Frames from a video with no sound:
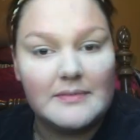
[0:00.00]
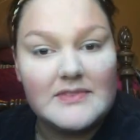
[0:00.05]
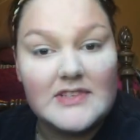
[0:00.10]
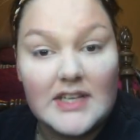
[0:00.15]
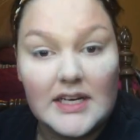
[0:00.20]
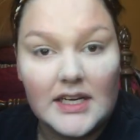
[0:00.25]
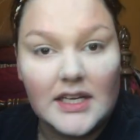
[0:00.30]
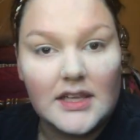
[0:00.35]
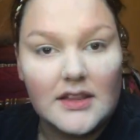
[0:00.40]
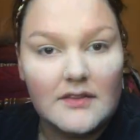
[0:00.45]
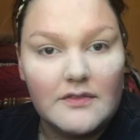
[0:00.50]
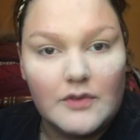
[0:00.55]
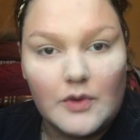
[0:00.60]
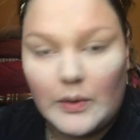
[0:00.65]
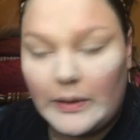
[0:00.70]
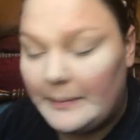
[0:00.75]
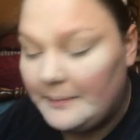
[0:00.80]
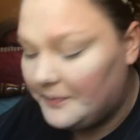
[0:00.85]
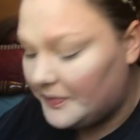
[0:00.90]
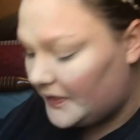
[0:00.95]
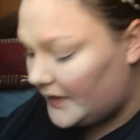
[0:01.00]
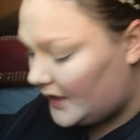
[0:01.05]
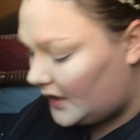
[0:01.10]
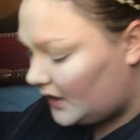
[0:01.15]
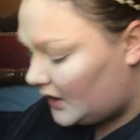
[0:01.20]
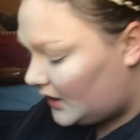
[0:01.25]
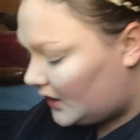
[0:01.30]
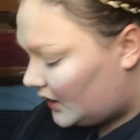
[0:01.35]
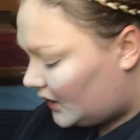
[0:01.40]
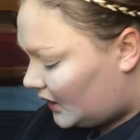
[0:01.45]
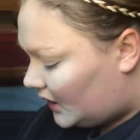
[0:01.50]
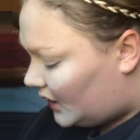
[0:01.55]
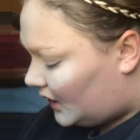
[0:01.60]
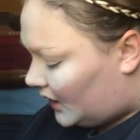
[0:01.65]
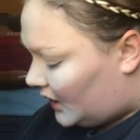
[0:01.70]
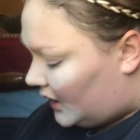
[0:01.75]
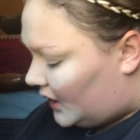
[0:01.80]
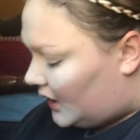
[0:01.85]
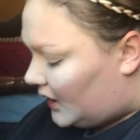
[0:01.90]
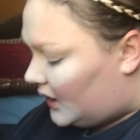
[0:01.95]
I'm sitting on the floor.
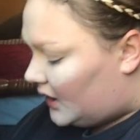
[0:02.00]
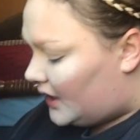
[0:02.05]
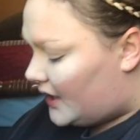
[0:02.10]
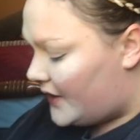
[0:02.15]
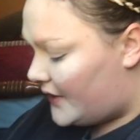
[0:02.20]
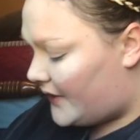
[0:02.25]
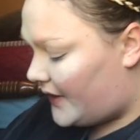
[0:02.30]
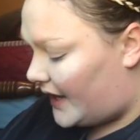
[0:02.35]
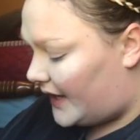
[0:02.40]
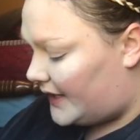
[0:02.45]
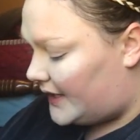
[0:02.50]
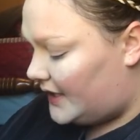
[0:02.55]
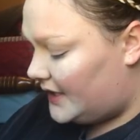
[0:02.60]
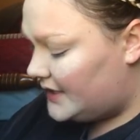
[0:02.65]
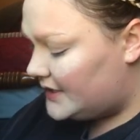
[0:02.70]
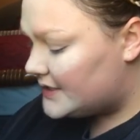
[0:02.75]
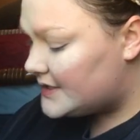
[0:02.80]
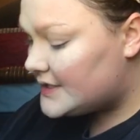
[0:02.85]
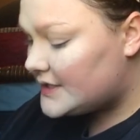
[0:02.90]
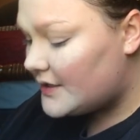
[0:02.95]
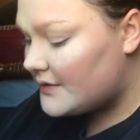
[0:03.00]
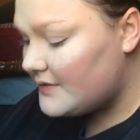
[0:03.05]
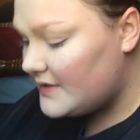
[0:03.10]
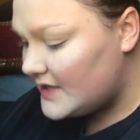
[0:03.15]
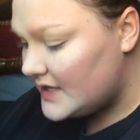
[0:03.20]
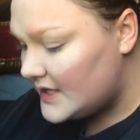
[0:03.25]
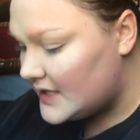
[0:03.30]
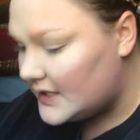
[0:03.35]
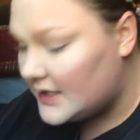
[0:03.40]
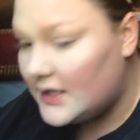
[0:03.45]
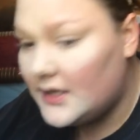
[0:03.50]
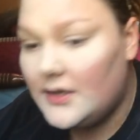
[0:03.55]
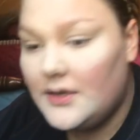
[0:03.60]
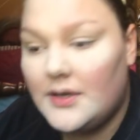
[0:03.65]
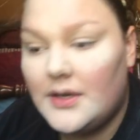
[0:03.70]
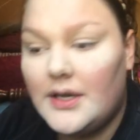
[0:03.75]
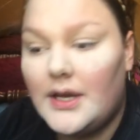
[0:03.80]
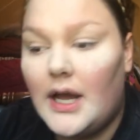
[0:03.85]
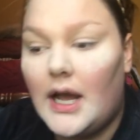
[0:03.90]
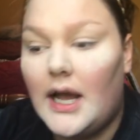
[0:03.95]
Okay, so then
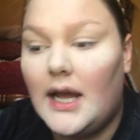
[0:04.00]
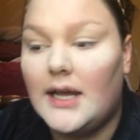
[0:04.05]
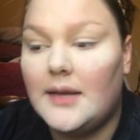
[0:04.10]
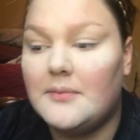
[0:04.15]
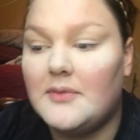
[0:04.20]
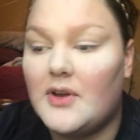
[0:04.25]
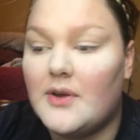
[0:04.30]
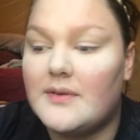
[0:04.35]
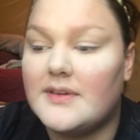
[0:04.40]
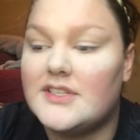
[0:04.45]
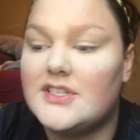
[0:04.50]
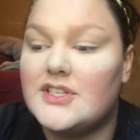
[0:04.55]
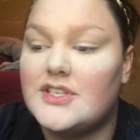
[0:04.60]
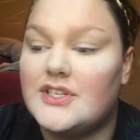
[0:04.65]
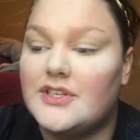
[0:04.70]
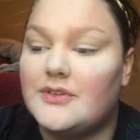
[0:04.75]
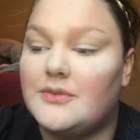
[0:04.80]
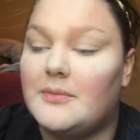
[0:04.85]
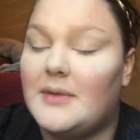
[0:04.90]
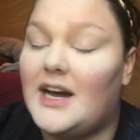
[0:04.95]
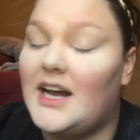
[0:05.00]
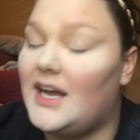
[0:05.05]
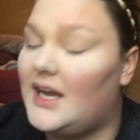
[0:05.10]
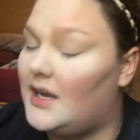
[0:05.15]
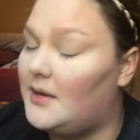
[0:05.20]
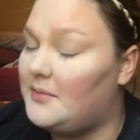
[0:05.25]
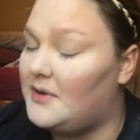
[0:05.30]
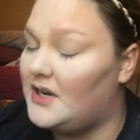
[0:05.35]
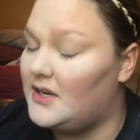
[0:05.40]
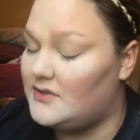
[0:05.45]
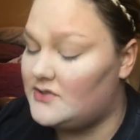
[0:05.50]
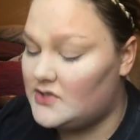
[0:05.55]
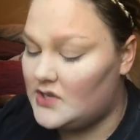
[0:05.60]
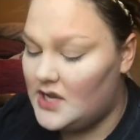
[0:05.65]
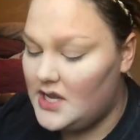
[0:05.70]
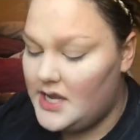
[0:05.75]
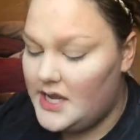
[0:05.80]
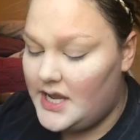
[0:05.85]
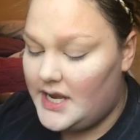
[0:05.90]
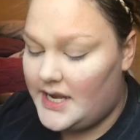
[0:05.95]
I'm going to do my eyebrows.
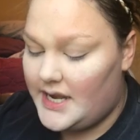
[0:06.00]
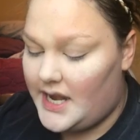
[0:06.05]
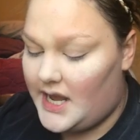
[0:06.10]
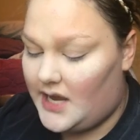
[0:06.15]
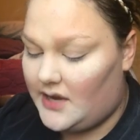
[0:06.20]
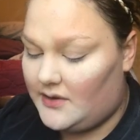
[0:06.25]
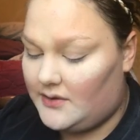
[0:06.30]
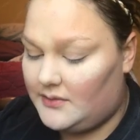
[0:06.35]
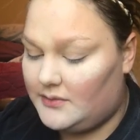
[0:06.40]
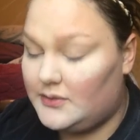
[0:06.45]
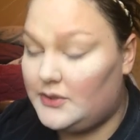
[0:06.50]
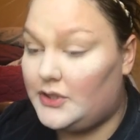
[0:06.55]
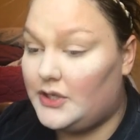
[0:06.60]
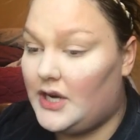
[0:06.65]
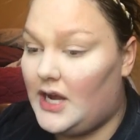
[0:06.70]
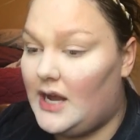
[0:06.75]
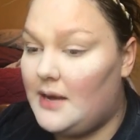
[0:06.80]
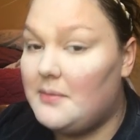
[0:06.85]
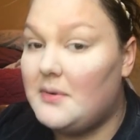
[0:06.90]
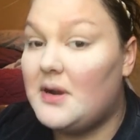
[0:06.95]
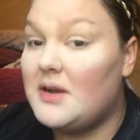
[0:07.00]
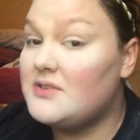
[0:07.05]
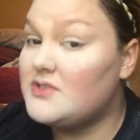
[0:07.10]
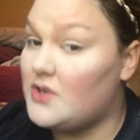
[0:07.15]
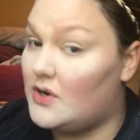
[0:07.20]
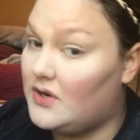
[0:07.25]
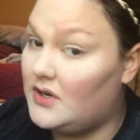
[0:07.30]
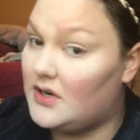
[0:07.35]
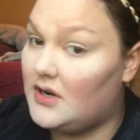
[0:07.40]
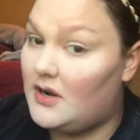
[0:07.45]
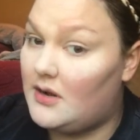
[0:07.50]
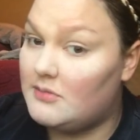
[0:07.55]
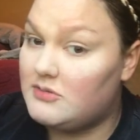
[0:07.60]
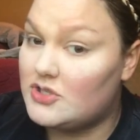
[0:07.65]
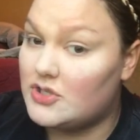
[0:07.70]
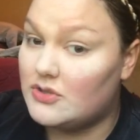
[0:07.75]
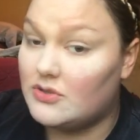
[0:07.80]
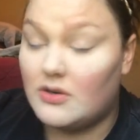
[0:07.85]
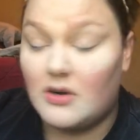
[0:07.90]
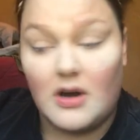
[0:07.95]
Now, your eyebrows are
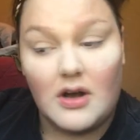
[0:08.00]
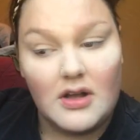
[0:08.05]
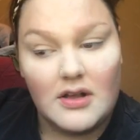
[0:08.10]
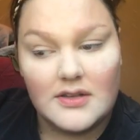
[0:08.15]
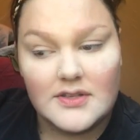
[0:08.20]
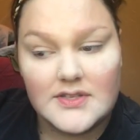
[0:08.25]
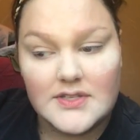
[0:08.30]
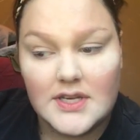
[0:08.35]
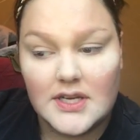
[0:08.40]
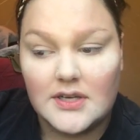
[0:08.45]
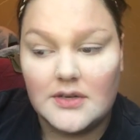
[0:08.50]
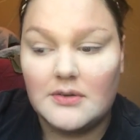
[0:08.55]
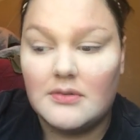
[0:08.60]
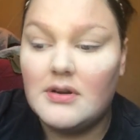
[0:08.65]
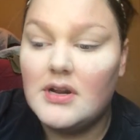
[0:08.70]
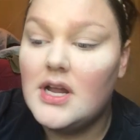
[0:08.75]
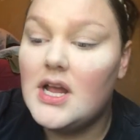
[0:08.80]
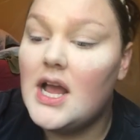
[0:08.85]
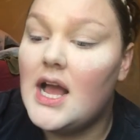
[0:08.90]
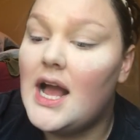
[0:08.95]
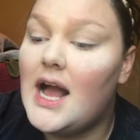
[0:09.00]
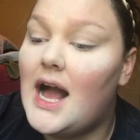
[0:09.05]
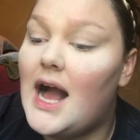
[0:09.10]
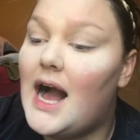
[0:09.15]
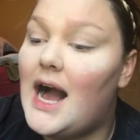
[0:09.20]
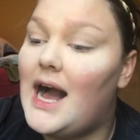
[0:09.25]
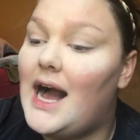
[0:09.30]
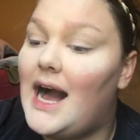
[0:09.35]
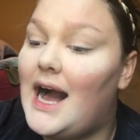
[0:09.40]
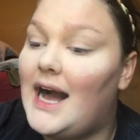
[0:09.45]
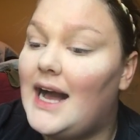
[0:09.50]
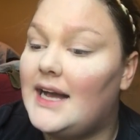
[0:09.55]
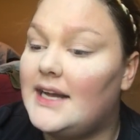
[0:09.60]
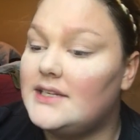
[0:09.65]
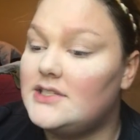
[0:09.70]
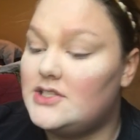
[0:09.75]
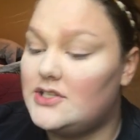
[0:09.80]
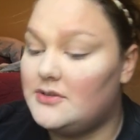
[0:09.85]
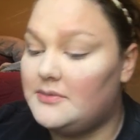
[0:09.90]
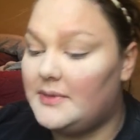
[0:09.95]
optional also.
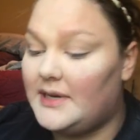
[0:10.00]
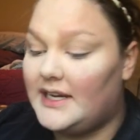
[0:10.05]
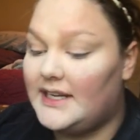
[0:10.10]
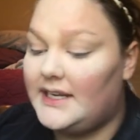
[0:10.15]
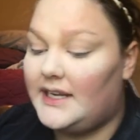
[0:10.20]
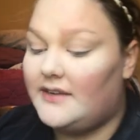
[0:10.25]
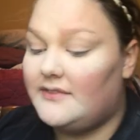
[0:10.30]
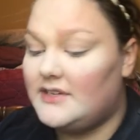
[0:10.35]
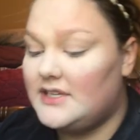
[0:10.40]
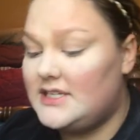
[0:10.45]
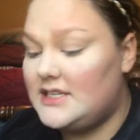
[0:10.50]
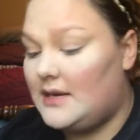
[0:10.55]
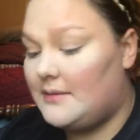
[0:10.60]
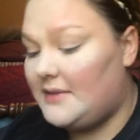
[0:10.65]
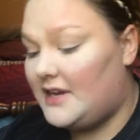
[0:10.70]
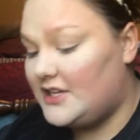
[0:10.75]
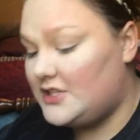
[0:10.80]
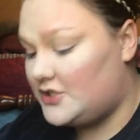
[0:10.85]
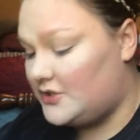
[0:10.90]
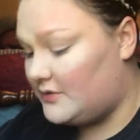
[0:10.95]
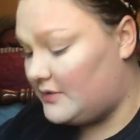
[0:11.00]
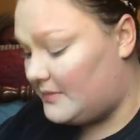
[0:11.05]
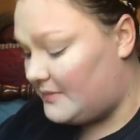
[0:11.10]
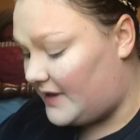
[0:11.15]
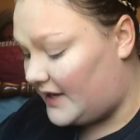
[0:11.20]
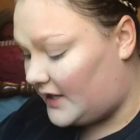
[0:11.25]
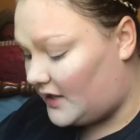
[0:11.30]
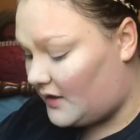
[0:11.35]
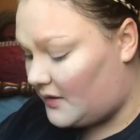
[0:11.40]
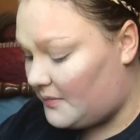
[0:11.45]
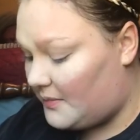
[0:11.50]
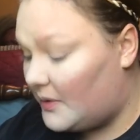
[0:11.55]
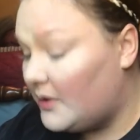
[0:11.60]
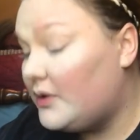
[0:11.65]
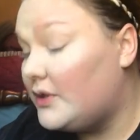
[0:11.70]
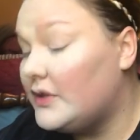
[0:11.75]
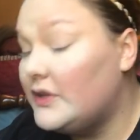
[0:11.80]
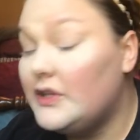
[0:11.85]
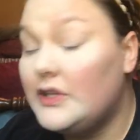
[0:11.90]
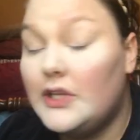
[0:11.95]
I do mine every time I do a makeup
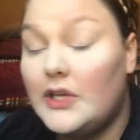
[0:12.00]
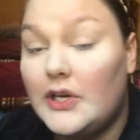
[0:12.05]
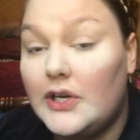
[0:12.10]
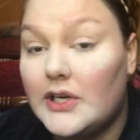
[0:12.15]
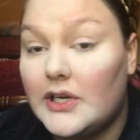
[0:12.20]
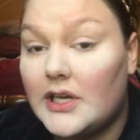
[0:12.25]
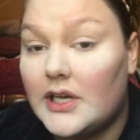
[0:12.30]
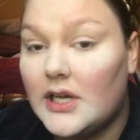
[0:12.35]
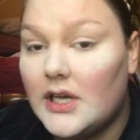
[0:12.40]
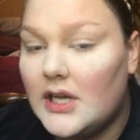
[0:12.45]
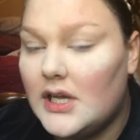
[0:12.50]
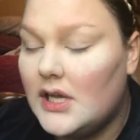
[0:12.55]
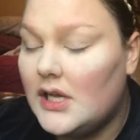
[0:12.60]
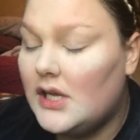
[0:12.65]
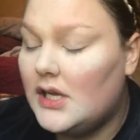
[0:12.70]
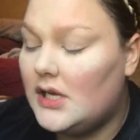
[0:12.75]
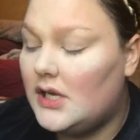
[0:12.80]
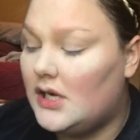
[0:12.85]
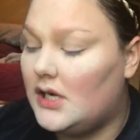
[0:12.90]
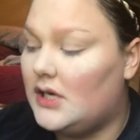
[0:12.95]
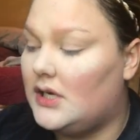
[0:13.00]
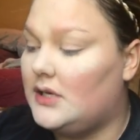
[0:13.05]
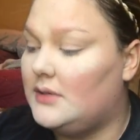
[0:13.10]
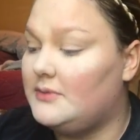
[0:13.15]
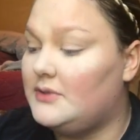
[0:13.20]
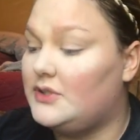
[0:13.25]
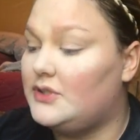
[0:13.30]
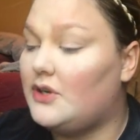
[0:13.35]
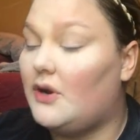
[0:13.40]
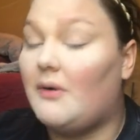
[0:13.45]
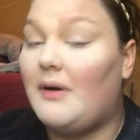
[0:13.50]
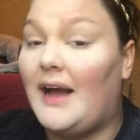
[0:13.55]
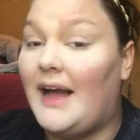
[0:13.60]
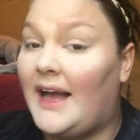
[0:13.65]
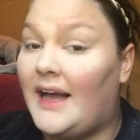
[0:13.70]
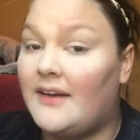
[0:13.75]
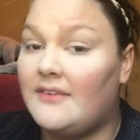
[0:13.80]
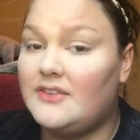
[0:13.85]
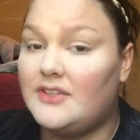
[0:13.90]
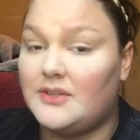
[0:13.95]
look. You don't
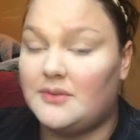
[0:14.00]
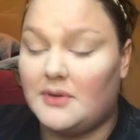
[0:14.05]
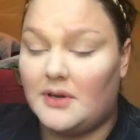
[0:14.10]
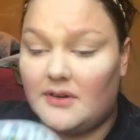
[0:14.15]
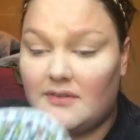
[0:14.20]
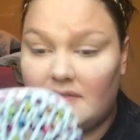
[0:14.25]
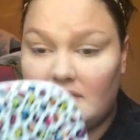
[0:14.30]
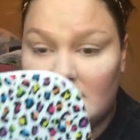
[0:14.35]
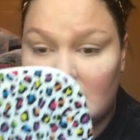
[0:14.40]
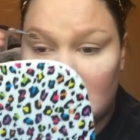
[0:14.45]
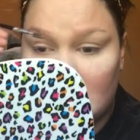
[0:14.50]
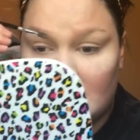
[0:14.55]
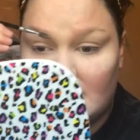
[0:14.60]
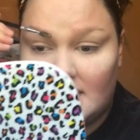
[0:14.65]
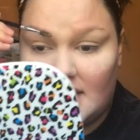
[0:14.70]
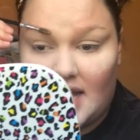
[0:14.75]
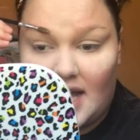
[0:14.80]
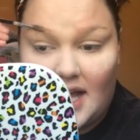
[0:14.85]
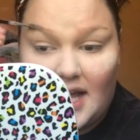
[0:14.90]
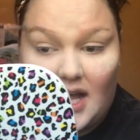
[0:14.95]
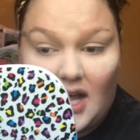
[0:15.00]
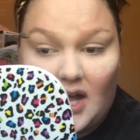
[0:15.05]
have to, obviously.